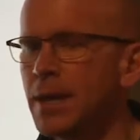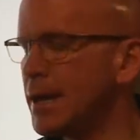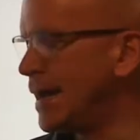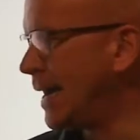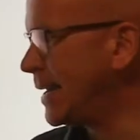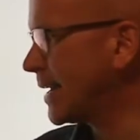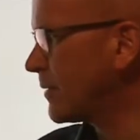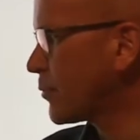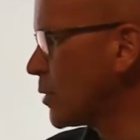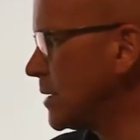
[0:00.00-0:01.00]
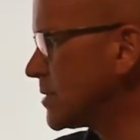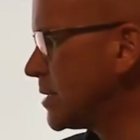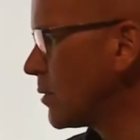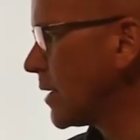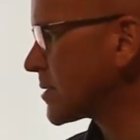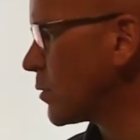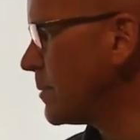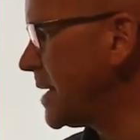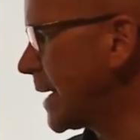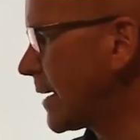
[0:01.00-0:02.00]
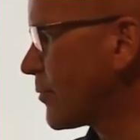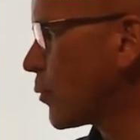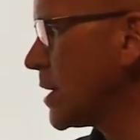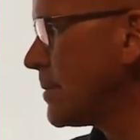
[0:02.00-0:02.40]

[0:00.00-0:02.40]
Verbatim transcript: Add negative 3 and 0, that's going to be negative 3.